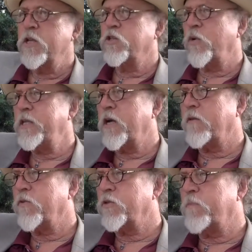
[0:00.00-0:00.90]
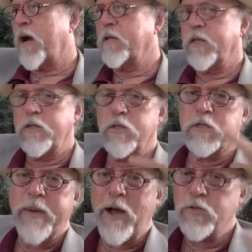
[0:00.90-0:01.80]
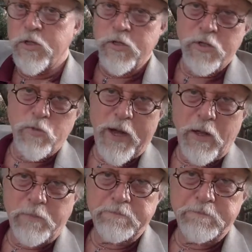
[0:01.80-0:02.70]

So it covers bonding to spouses as well.